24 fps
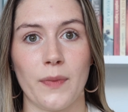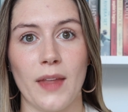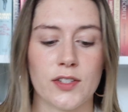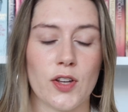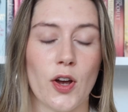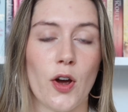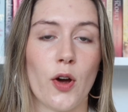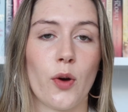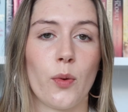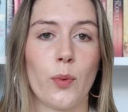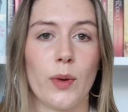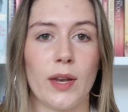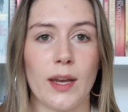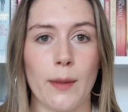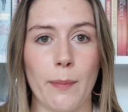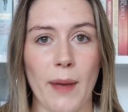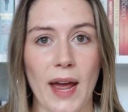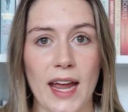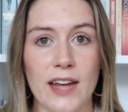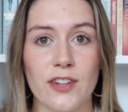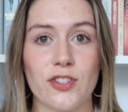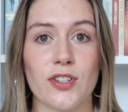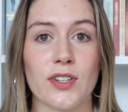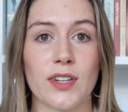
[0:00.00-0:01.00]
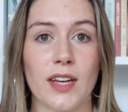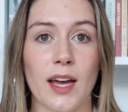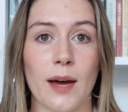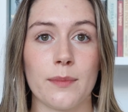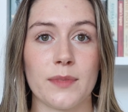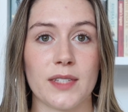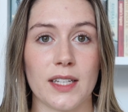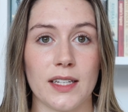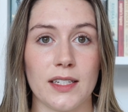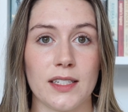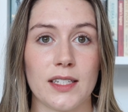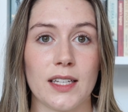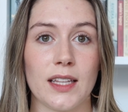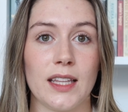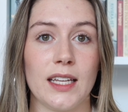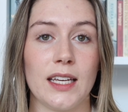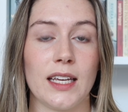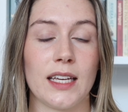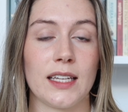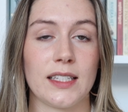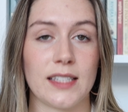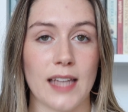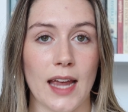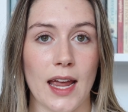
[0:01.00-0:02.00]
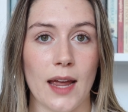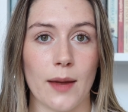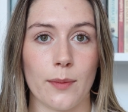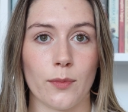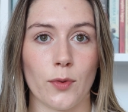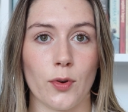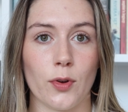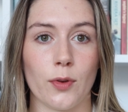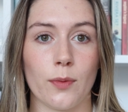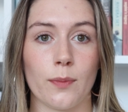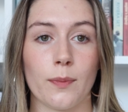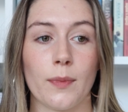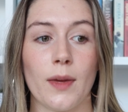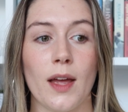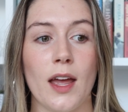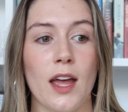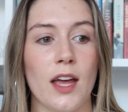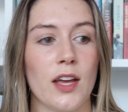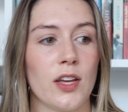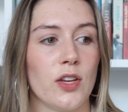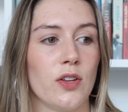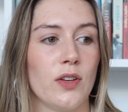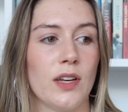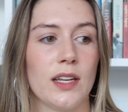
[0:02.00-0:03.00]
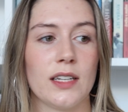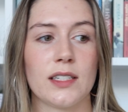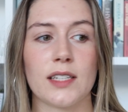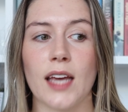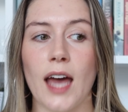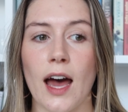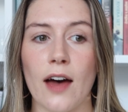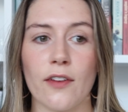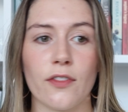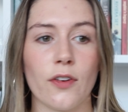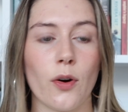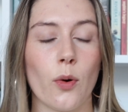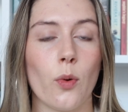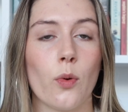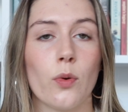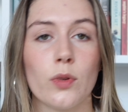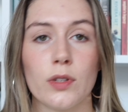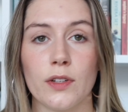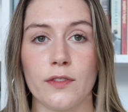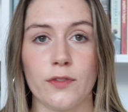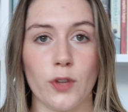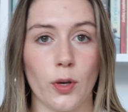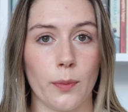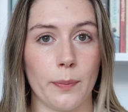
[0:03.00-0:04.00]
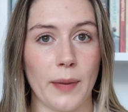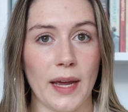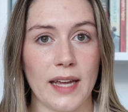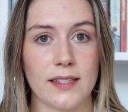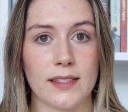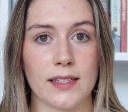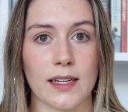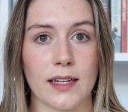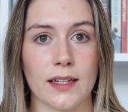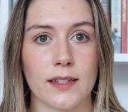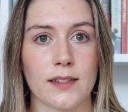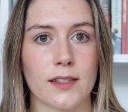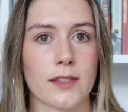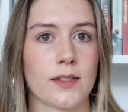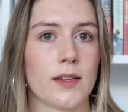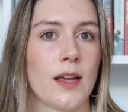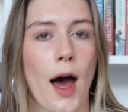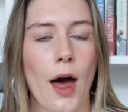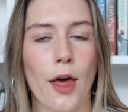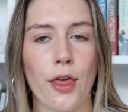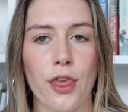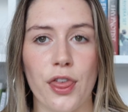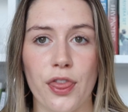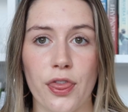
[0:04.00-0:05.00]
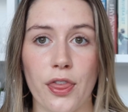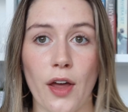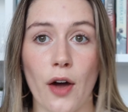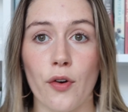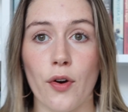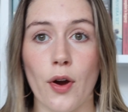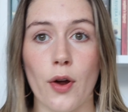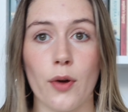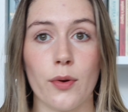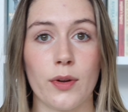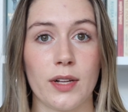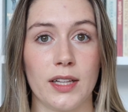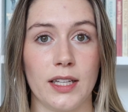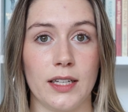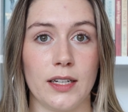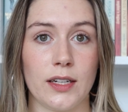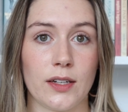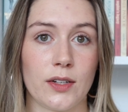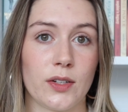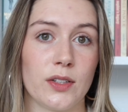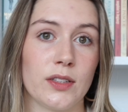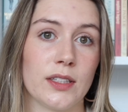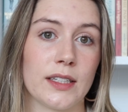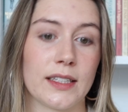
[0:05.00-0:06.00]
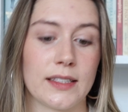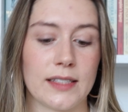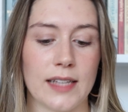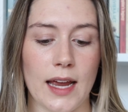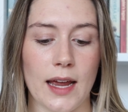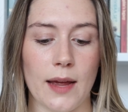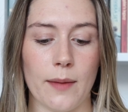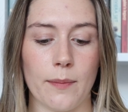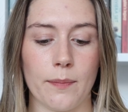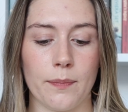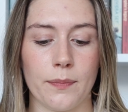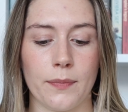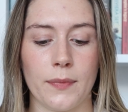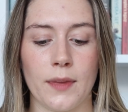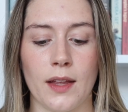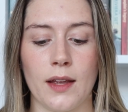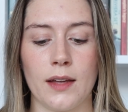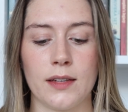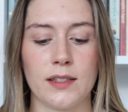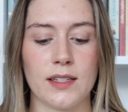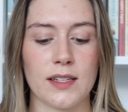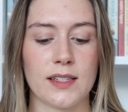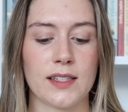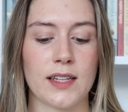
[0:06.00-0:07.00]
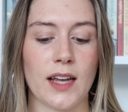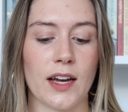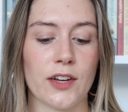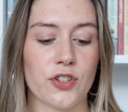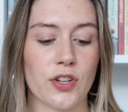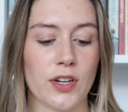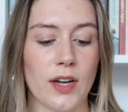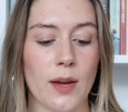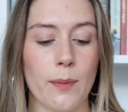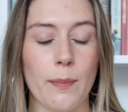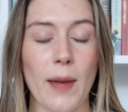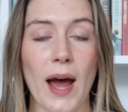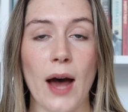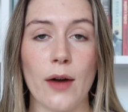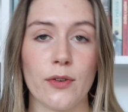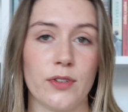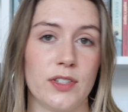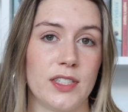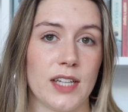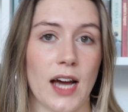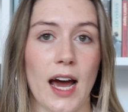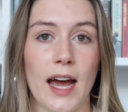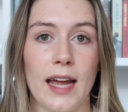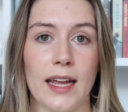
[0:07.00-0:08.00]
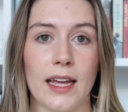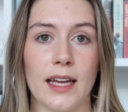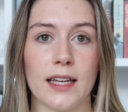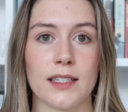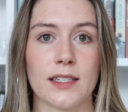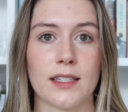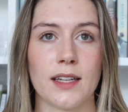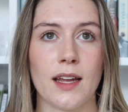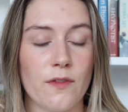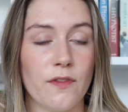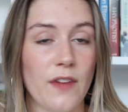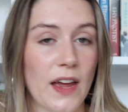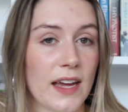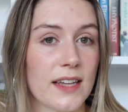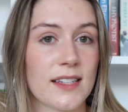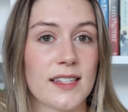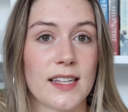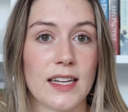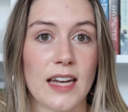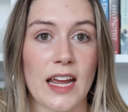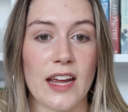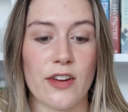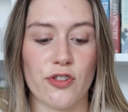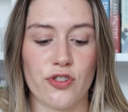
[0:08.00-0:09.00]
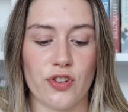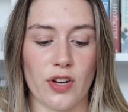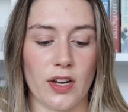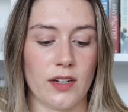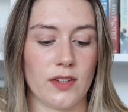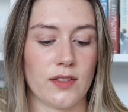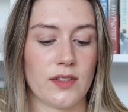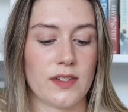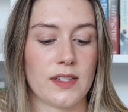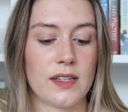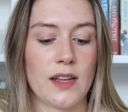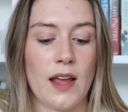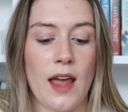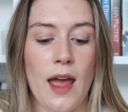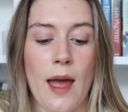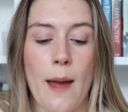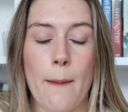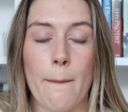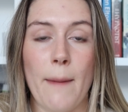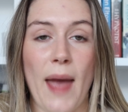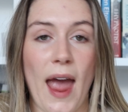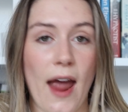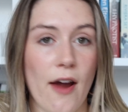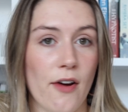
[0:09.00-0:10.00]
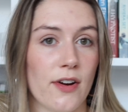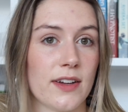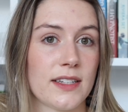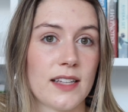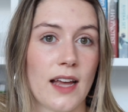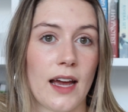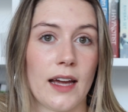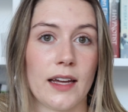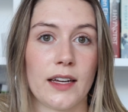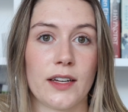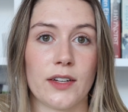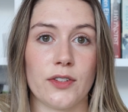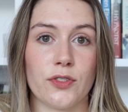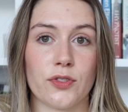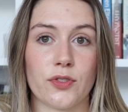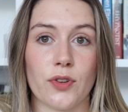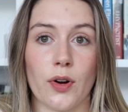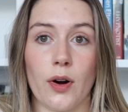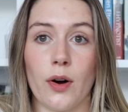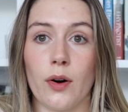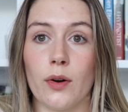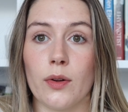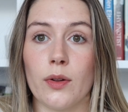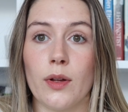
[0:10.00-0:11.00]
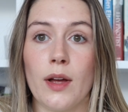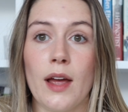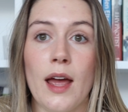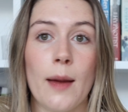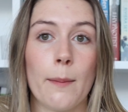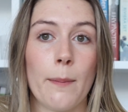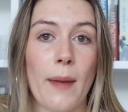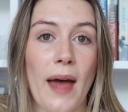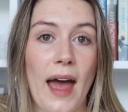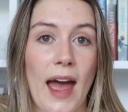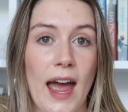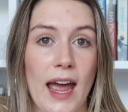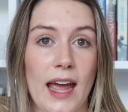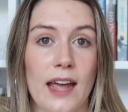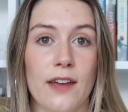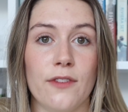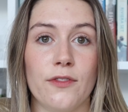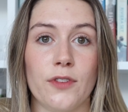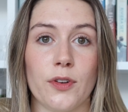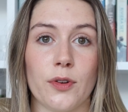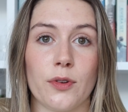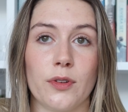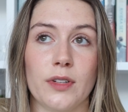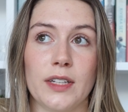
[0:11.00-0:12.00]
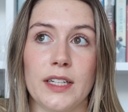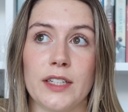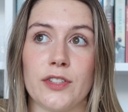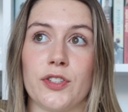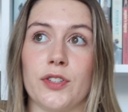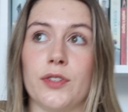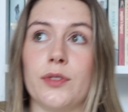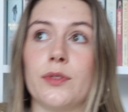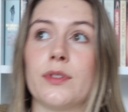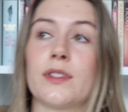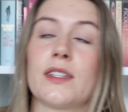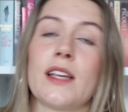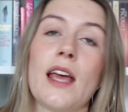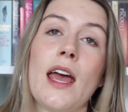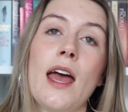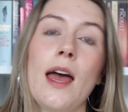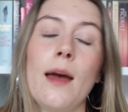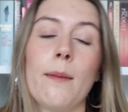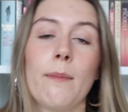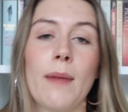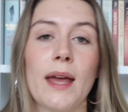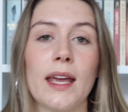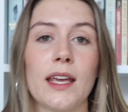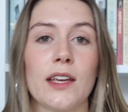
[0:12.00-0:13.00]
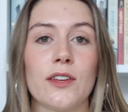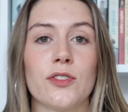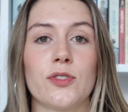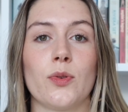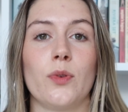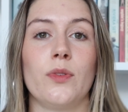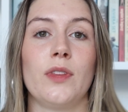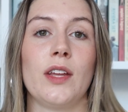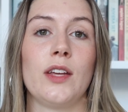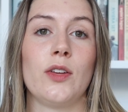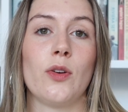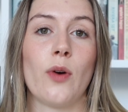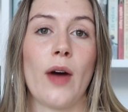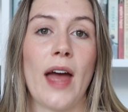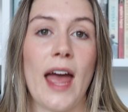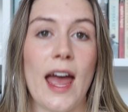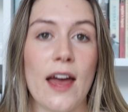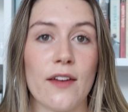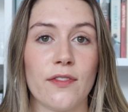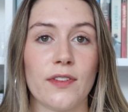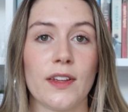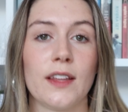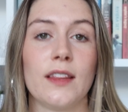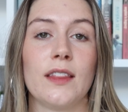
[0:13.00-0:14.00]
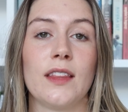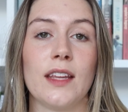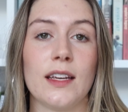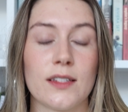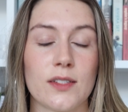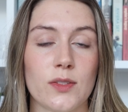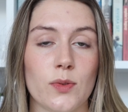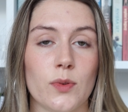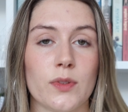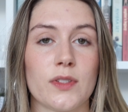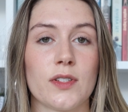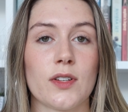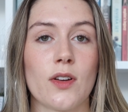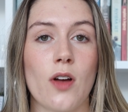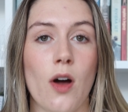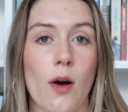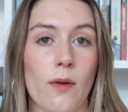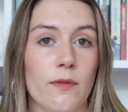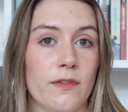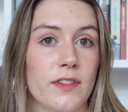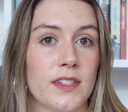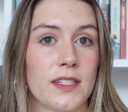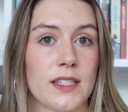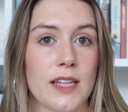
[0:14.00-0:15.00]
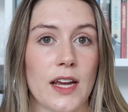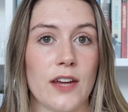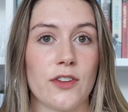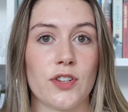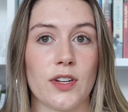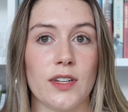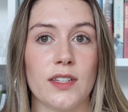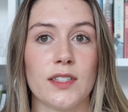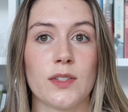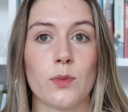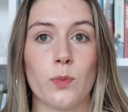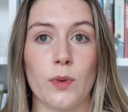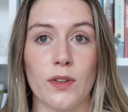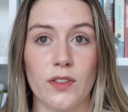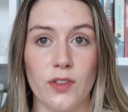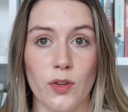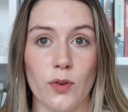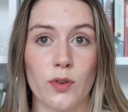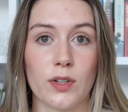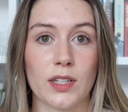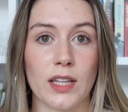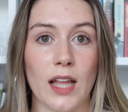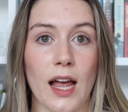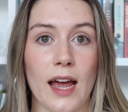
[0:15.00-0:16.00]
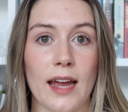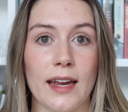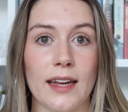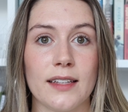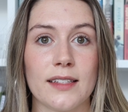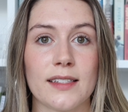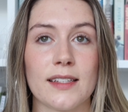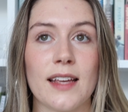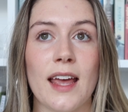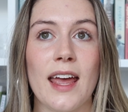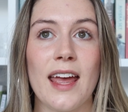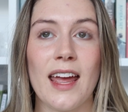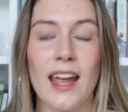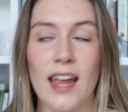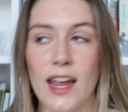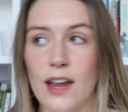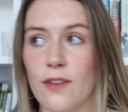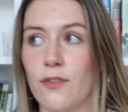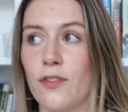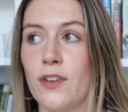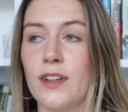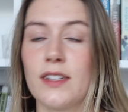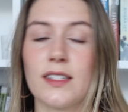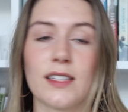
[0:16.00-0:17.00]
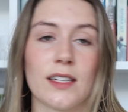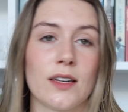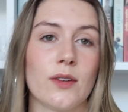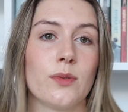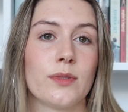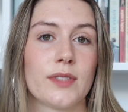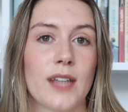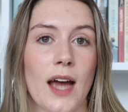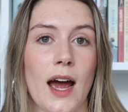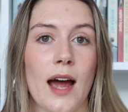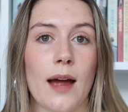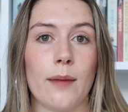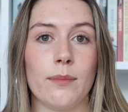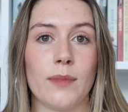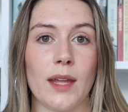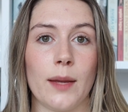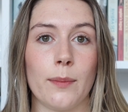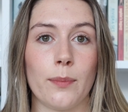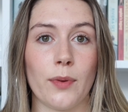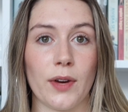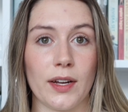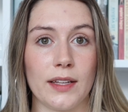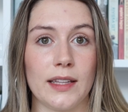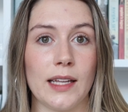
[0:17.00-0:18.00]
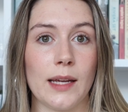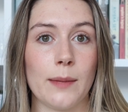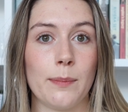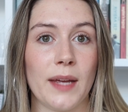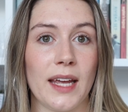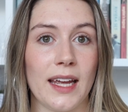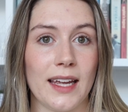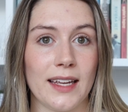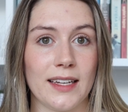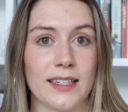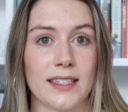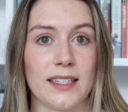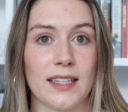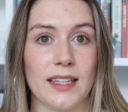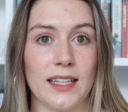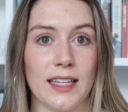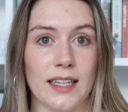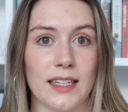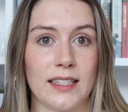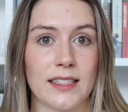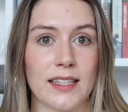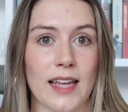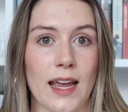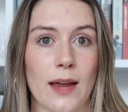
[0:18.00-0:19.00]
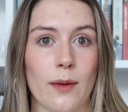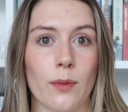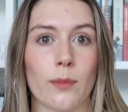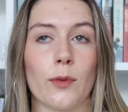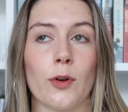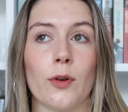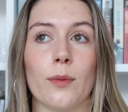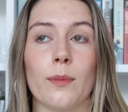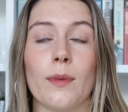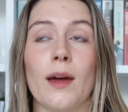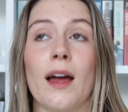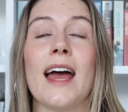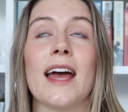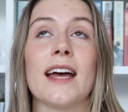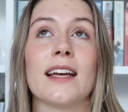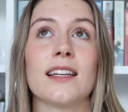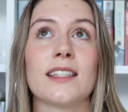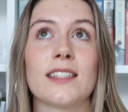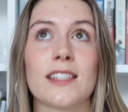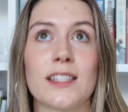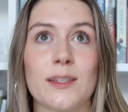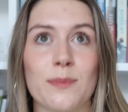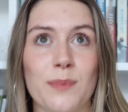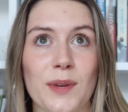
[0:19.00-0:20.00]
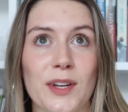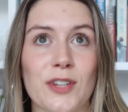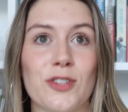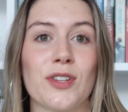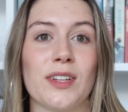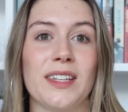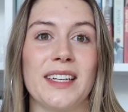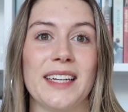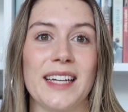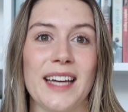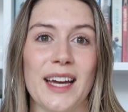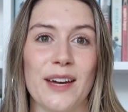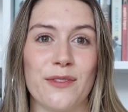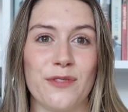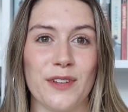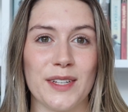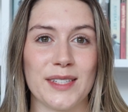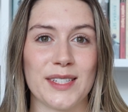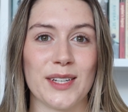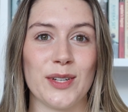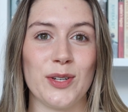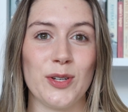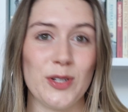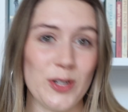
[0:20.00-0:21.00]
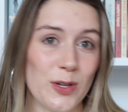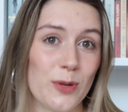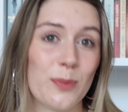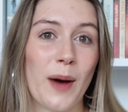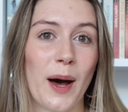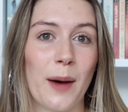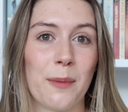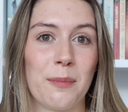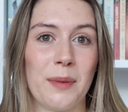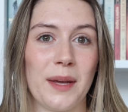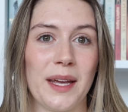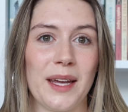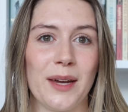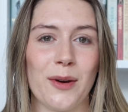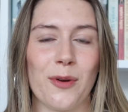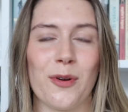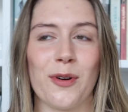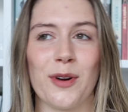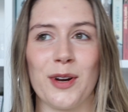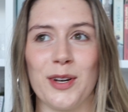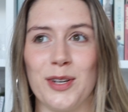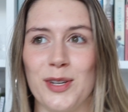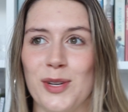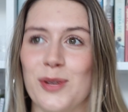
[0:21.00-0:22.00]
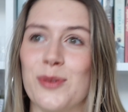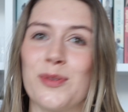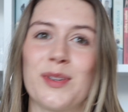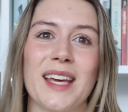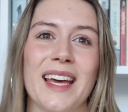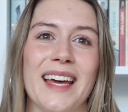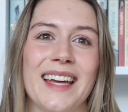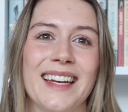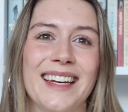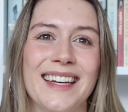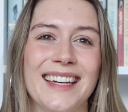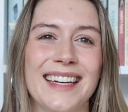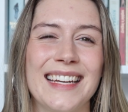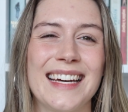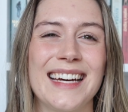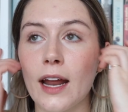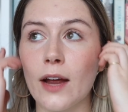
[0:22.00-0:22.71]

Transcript: So when a patient comes into the exam room, you need to cover all of your basics: a thorough clinical exam, discussion about diet, vaccinations, parasite control, behavioral issues, making sure that you're having these sorts of conversations with your clients every single time they bring their pet into the exam room, especially if it's a new puppy or a new kitten.